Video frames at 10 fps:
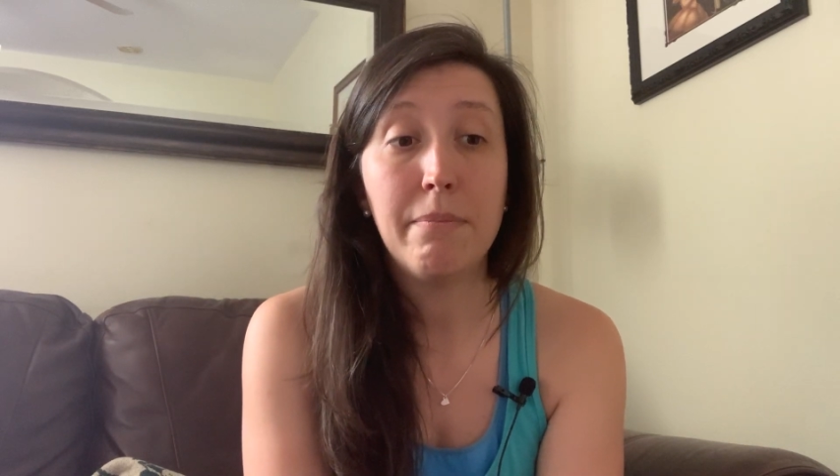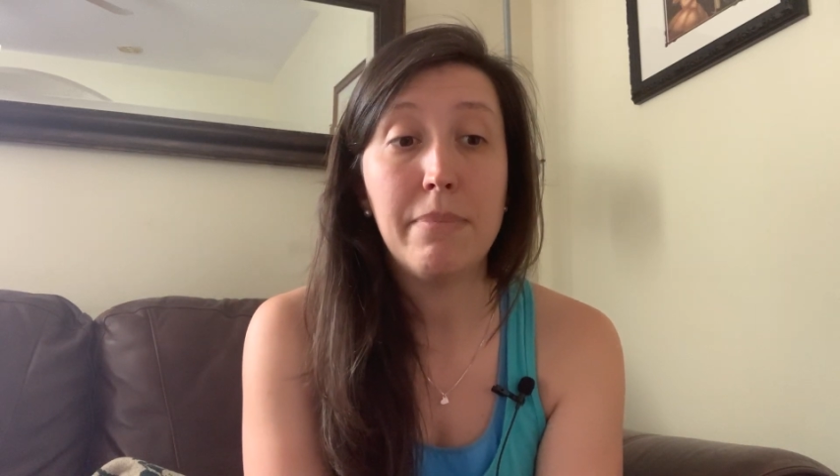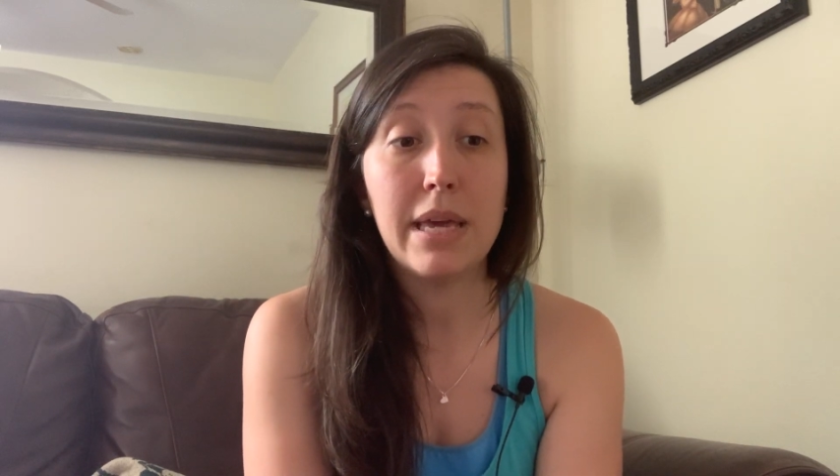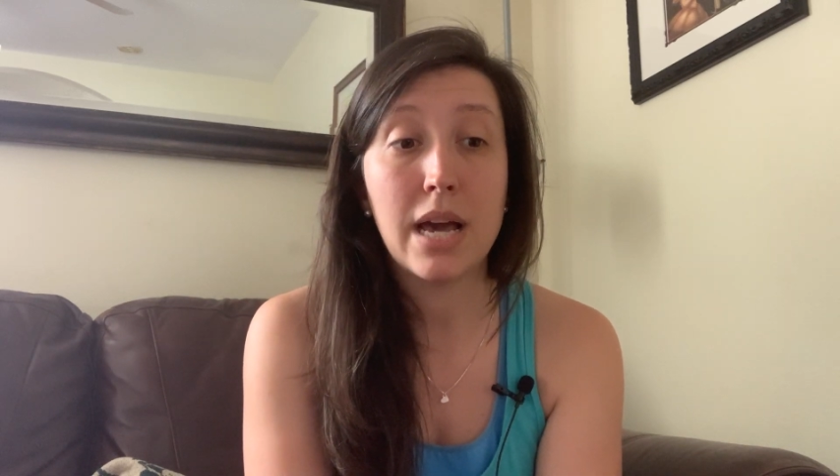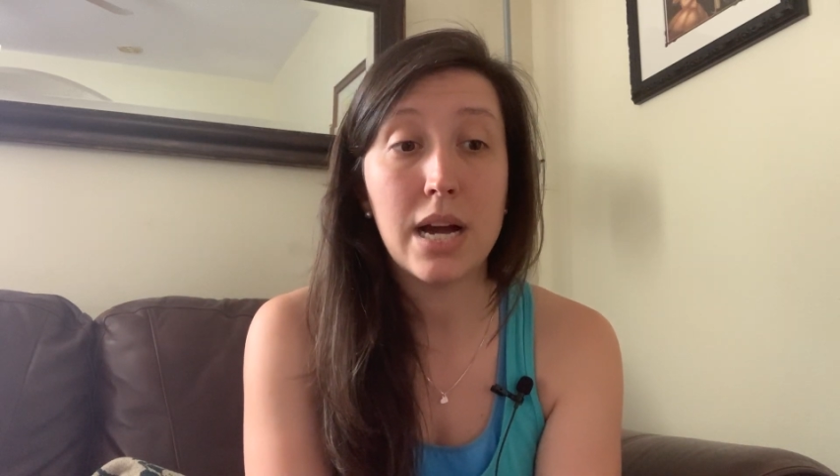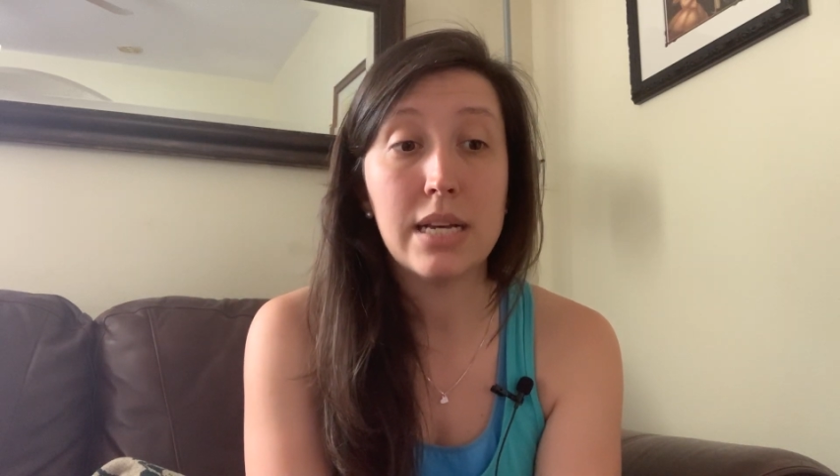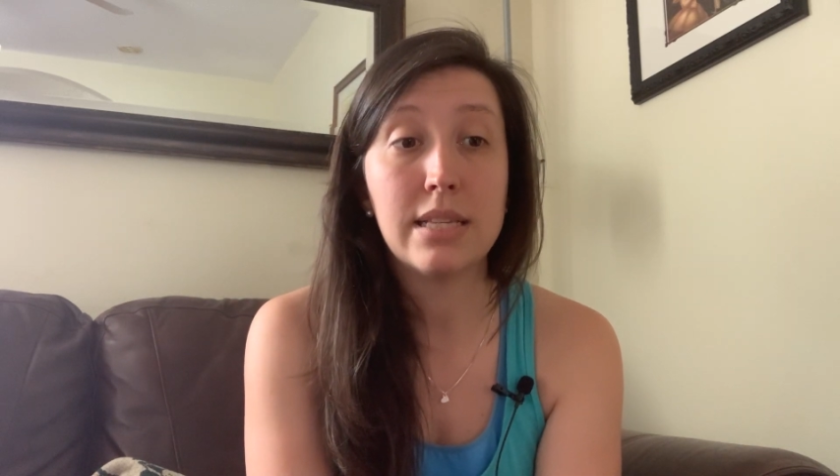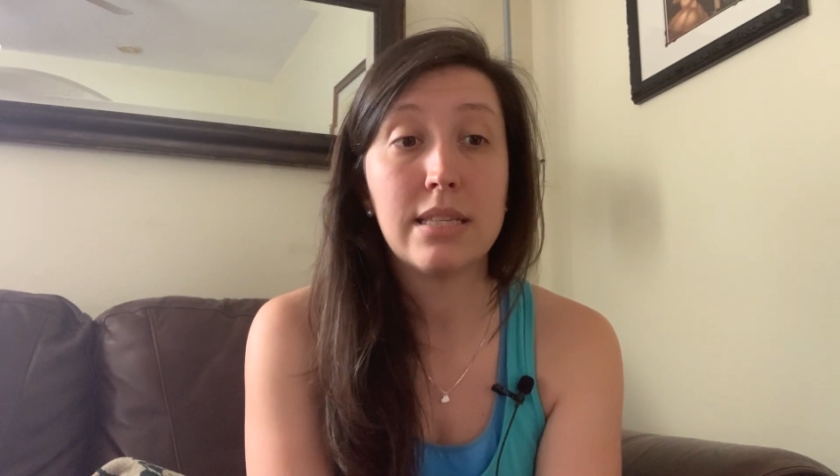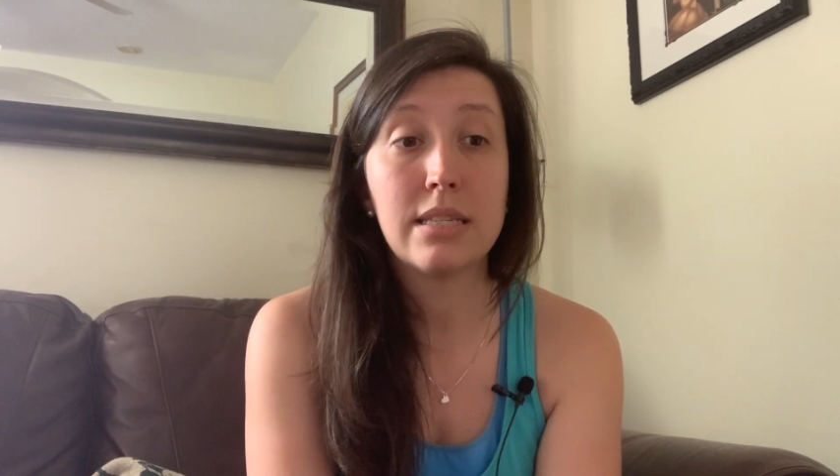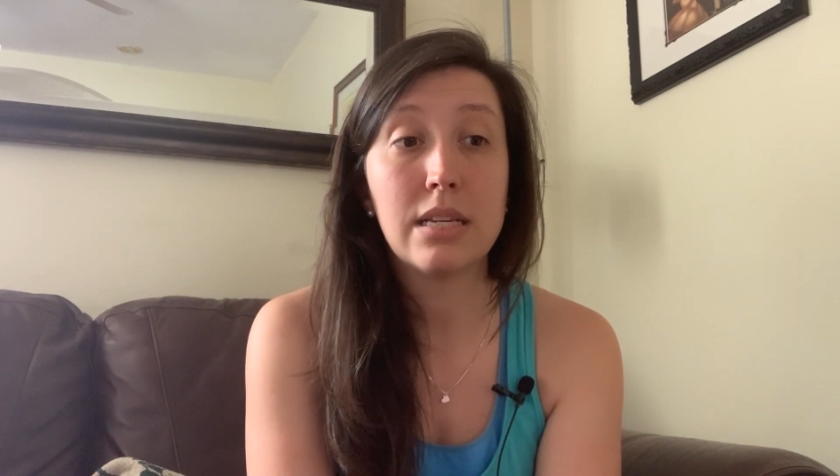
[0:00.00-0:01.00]

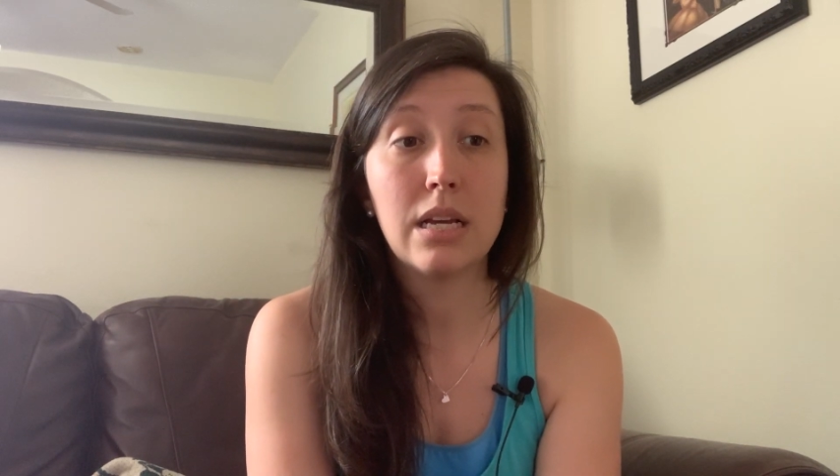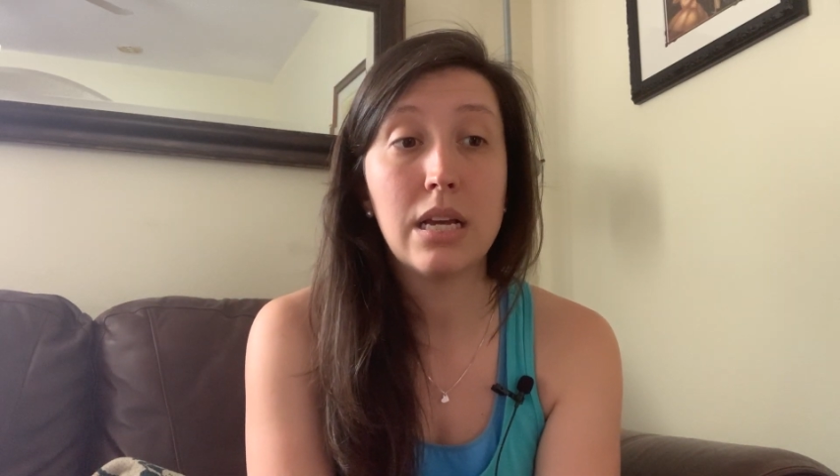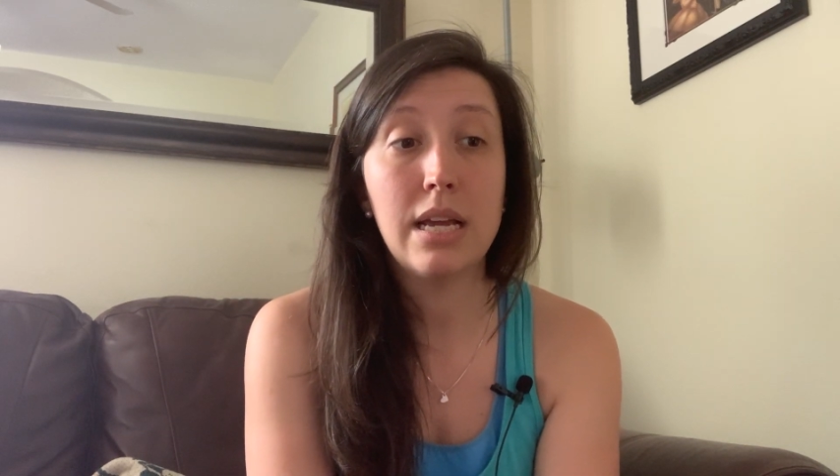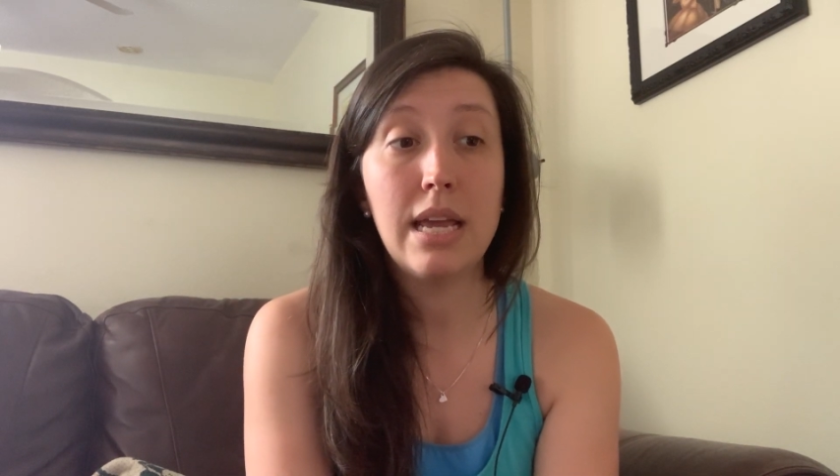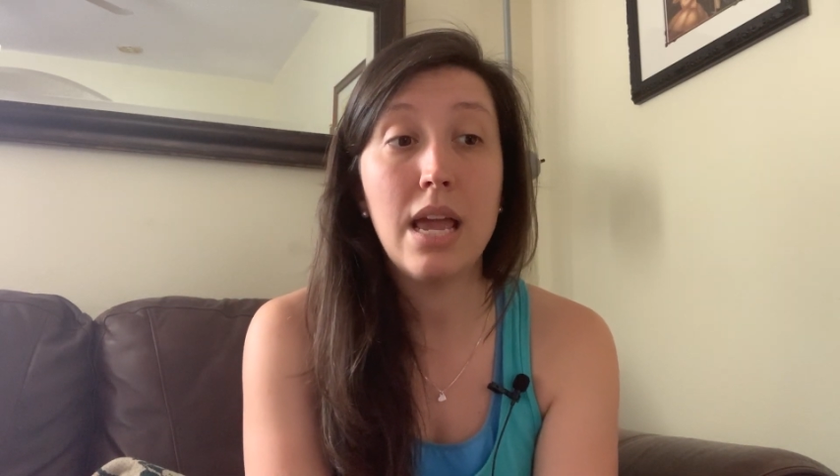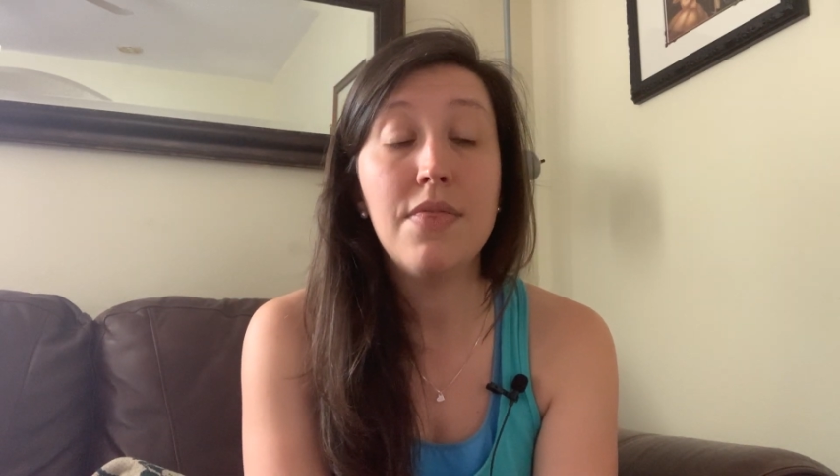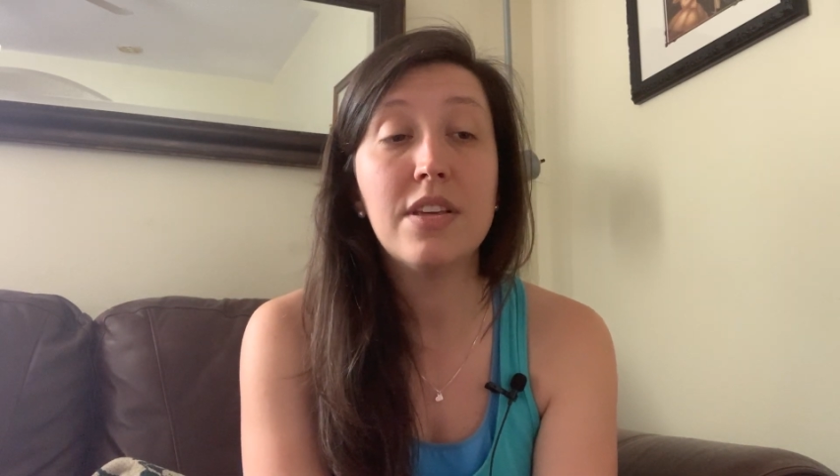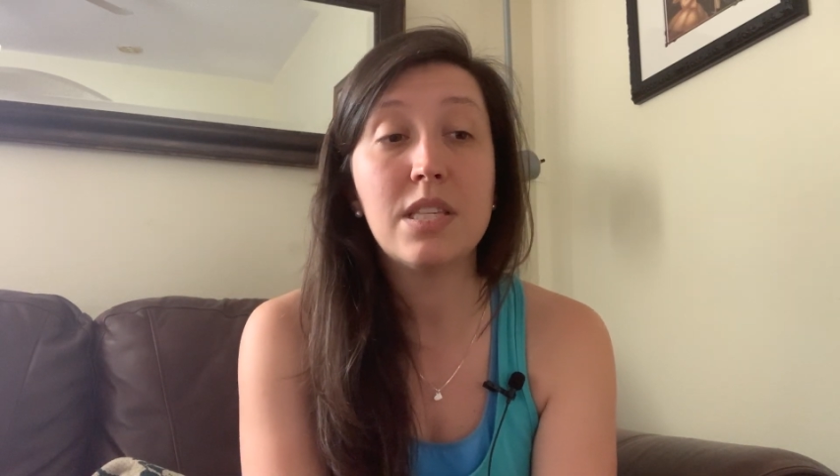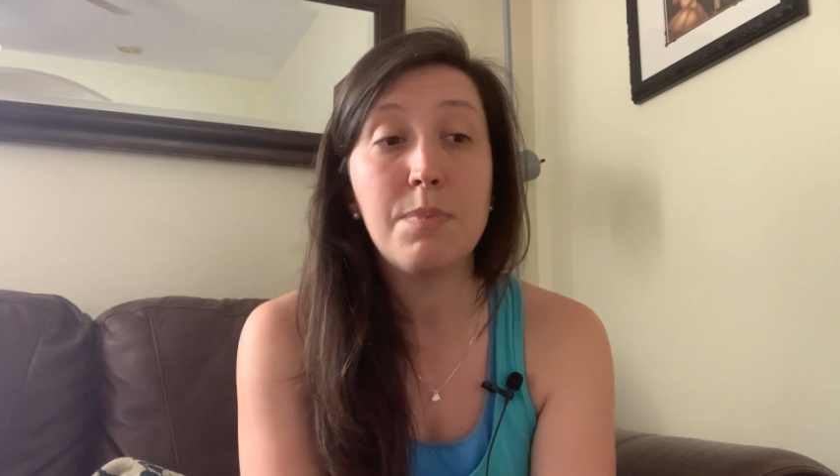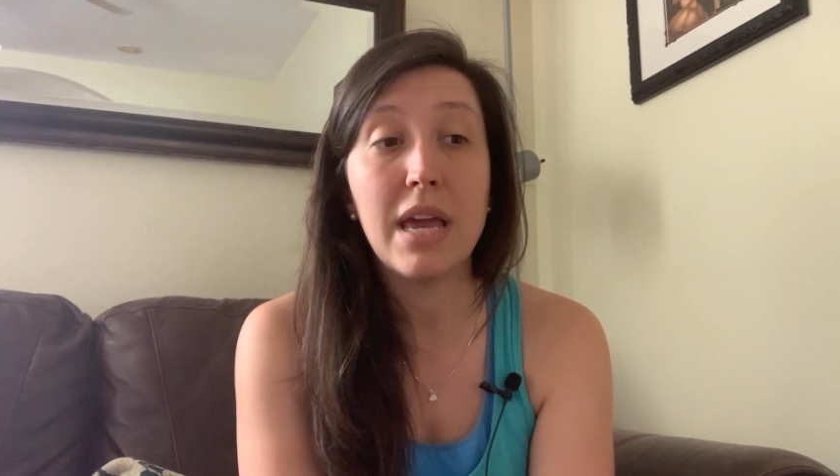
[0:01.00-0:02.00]
because in
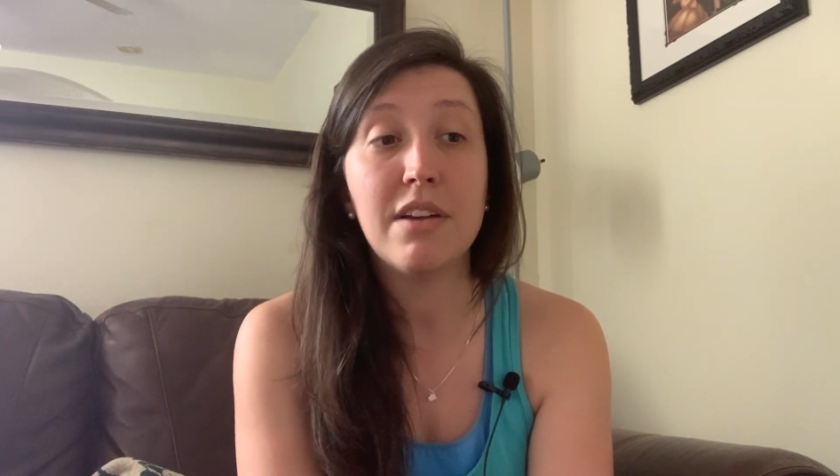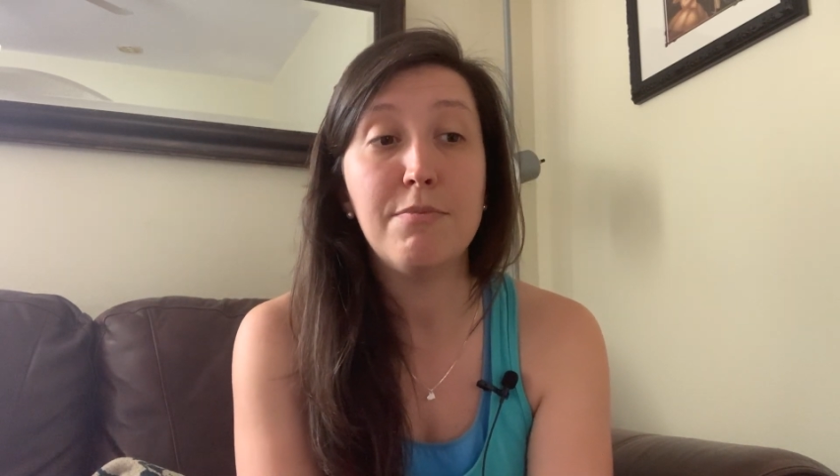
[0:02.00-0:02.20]
the span